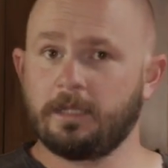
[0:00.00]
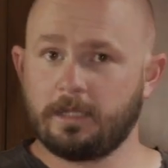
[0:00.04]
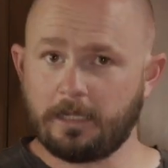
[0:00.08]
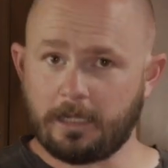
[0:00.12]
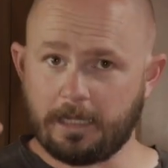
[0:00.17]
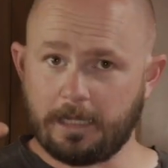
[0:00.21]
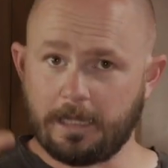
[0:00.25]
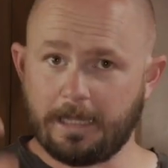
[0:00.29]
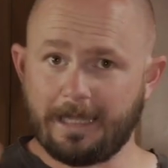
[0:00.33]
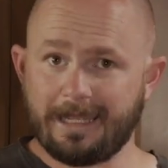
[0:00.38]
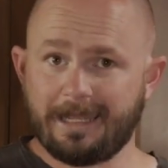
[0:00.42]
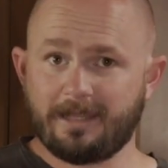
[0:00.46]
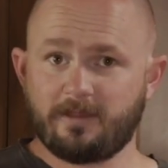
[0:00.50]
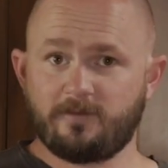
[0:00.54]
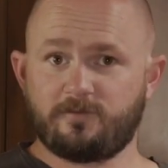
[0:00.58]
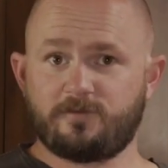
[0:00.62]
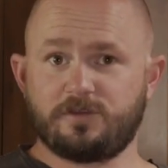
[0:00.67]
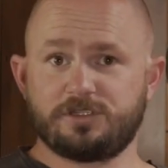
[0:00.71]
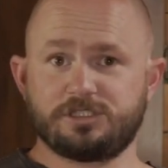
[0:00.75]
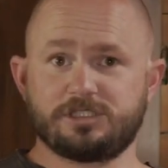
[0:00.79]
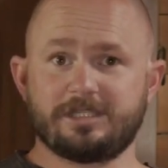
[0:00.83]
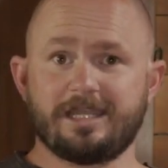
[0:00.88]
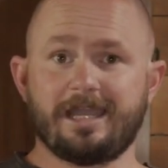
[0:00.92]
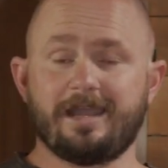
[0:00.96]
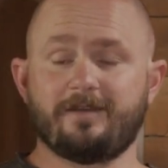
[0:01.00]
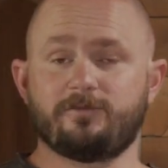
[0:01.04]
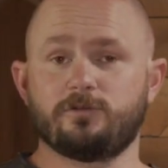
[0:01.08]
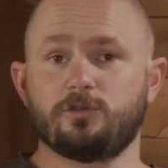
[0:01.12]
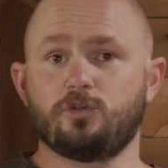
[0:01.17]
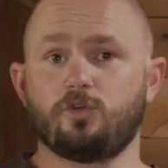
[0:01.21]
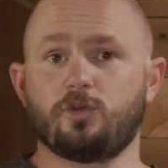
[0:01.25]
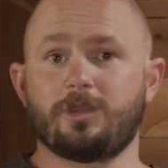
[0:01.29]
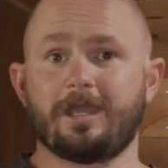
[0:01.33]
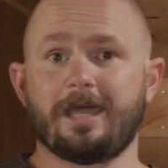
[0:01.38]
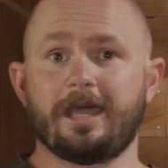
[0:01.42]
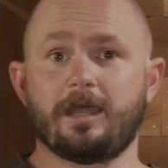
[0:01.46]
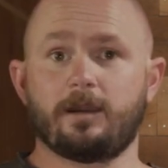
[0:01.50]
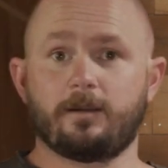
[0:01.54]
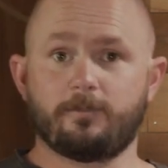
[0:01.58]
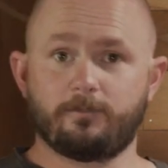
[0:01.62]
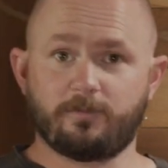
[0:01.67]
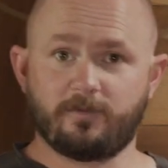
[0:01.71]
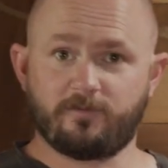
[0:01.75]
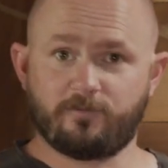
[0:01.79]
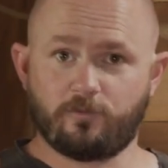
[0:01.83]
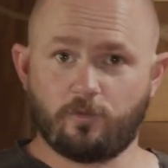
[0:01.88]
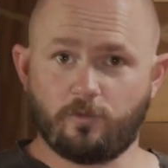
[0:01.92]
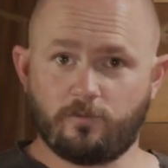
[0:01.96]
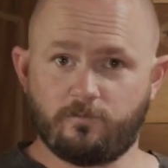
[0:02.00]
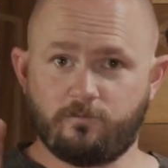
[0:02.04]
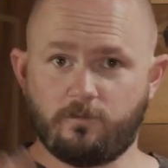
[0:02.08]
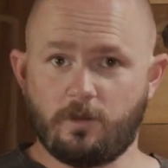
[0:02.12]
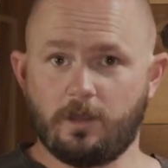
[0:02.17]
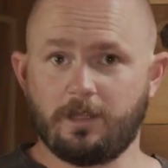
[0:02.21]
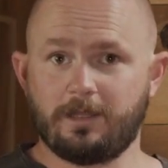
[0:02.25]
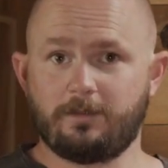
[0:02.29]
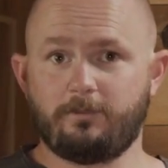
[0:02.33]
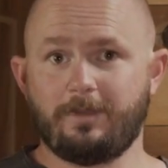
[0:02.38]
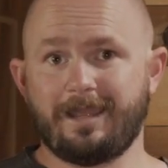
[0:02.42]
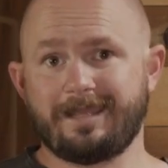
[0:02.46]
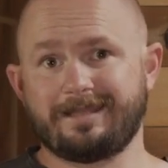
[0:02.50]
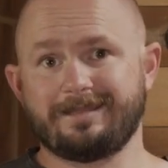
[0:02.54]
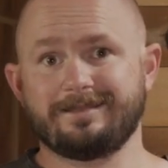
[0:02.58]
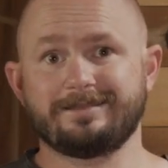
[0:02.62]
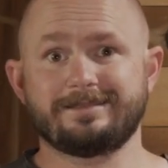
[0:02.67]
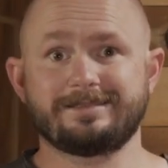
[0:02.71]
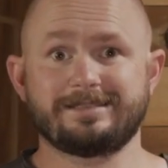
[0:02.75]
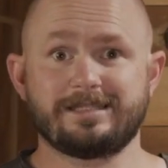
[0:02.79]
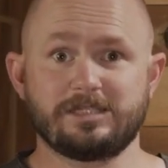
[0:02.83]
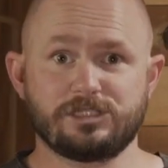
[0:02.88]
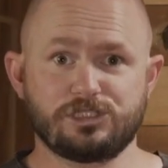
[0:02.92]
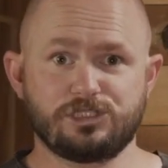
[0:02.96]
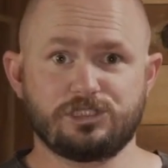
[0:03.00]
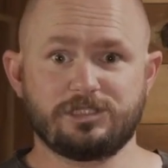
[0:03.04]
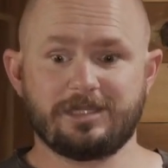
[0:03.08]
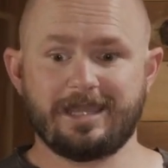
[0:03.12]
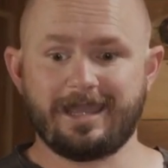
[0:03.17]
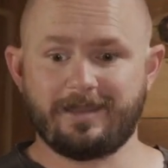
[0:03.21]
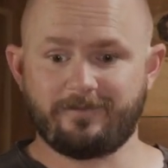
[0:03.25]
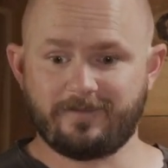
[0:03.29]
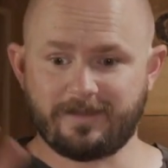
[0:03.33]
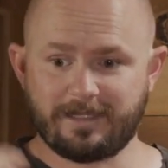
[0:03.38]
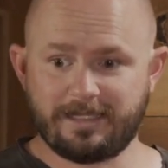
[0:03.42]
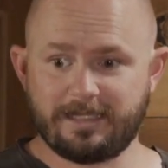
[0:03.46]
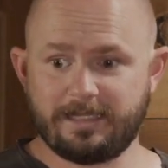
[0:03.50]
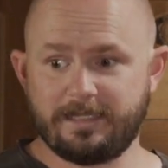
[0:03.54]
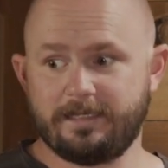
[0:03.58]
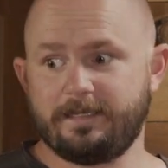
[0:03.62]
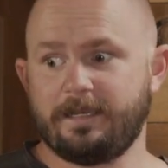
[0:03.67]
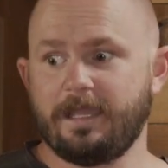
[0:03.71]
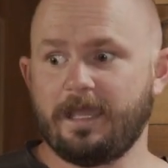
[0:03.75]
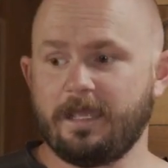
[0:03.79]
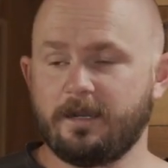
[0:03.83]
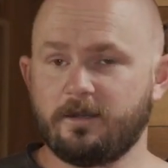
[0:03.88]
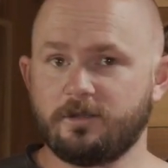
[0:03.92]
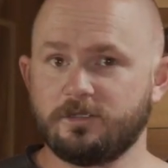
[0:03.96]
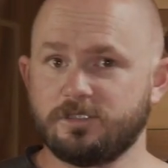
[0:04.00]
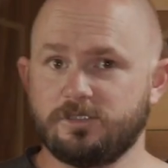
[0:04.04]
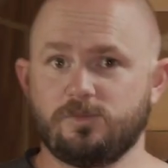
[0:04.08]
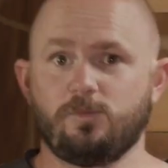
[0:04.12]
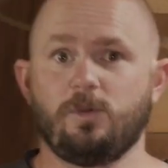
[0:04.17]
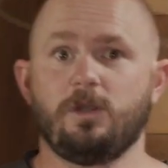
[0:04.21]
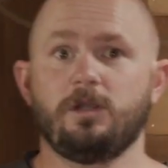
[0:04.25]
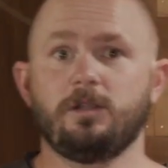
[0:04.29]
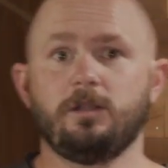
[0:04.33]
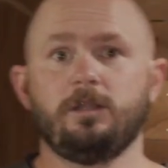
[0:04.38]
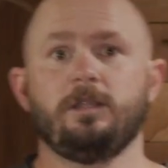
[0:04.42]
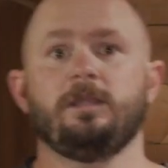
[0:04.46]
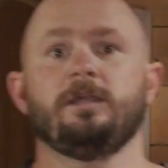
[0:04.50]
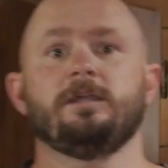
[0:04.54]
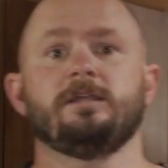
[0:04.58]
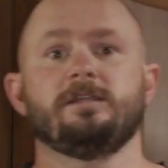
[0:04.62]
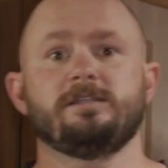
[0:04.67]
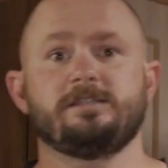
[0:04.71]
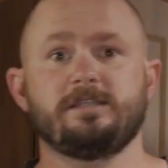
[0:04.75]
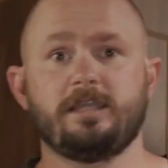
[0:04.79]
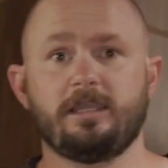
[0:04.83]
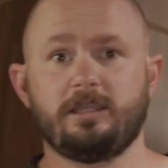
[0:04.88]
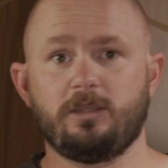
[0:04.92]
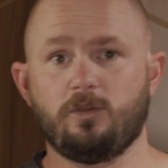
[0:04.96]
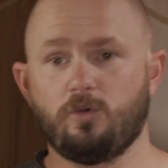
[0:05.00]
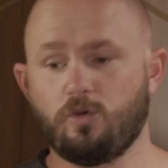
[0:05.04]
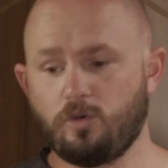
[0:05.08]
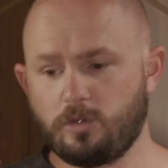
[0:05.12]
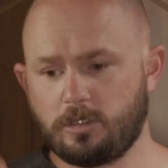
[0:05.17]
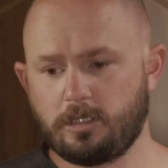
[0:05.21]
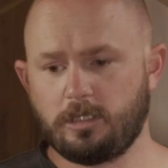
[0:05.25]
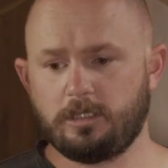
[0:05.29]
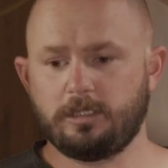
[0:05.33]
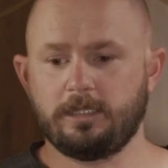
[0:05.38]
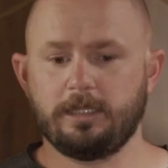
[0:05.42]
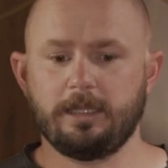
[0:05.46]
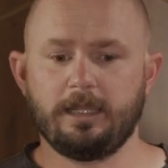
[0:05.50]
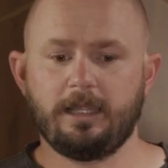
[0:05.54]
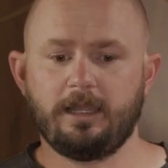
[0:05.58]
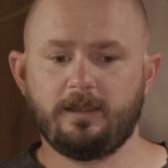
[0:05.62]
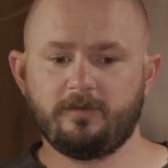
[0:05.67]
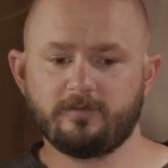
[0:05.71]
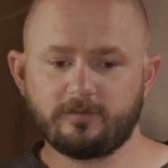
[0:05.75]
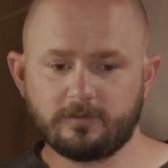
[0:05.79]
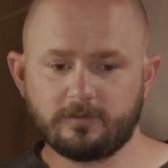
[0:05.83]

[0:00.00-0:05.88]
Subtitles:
allow the fish to have a look at it before finally making the decision to have a hit at it as well. Set your hook and you laugh